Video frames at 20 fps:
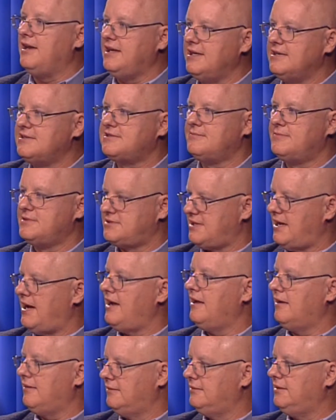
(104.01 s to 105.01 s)
He is the
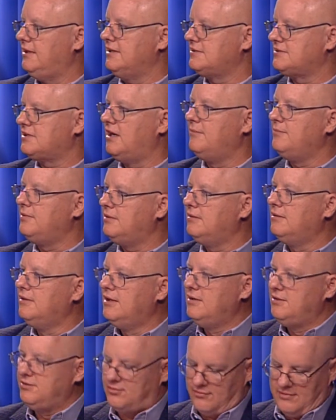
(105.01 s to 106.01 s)
Messiah. He has come to
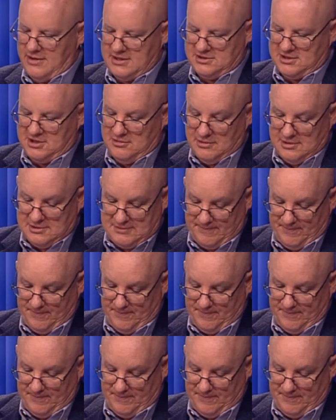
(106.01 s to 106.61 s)
rescue us.